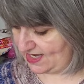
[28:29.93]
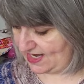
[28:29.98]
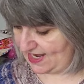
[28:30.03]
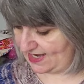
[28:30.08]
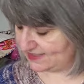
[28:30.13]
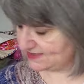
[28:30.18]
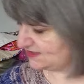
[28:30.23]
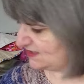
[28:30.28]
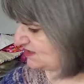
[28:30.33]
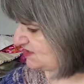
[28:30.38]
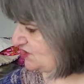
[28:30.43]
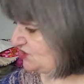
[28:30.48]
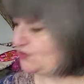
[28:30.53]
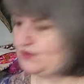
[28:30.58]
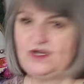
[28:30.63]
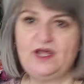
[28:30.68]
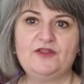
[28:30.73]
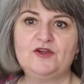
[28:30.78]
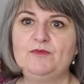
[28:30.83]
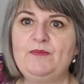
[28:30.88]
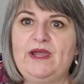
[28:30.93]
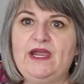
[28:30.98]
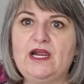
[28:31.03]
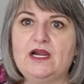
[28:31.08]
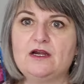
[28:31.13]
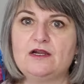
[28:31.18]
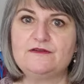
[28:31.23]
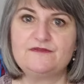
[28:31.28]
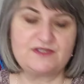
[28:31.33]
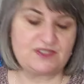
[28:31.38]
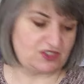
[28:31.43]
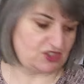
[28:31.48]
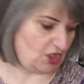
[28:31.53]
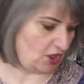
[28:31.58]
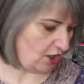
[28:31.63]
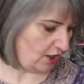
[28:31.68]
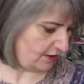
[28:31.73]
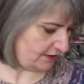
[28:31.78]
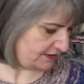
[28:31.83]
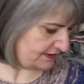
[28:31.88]
next? Let's do another pair of
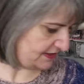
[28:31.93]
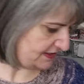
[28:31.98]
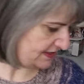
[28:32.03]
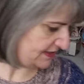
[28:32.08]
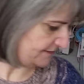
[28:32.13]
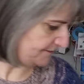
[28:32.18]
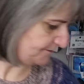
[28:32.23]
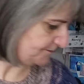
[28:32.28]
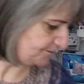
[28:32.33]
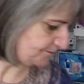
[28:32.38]
socks.